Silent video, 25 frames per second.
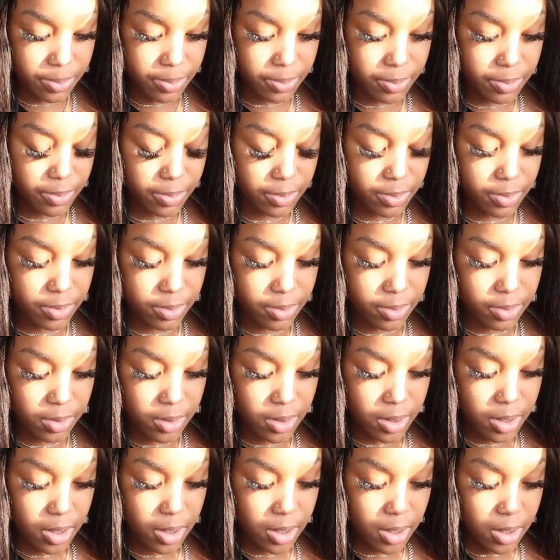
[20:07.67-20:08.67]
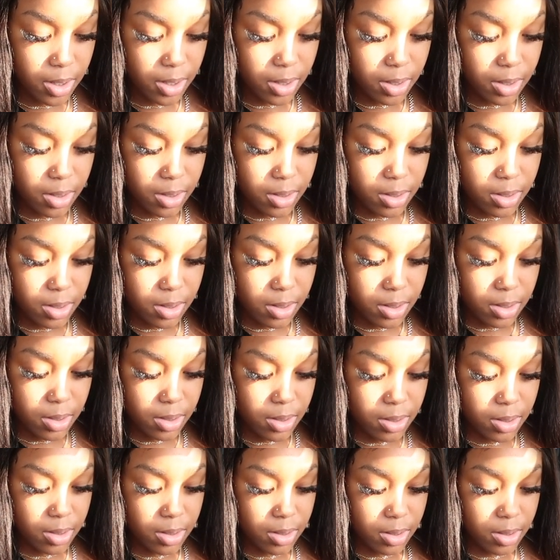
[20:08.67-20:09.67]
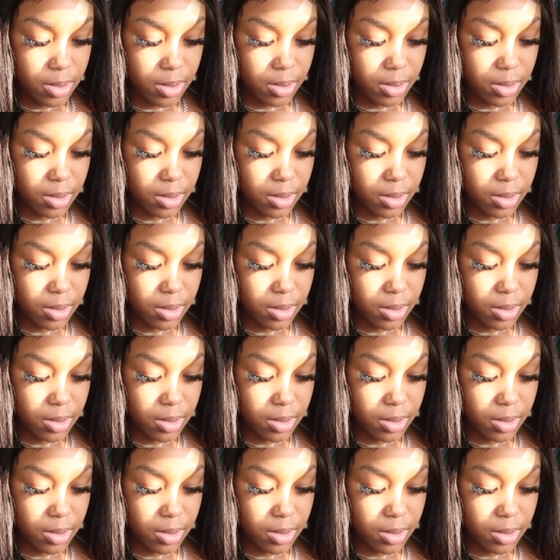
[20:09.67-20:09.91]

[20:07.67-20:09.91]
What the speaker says: [no speech]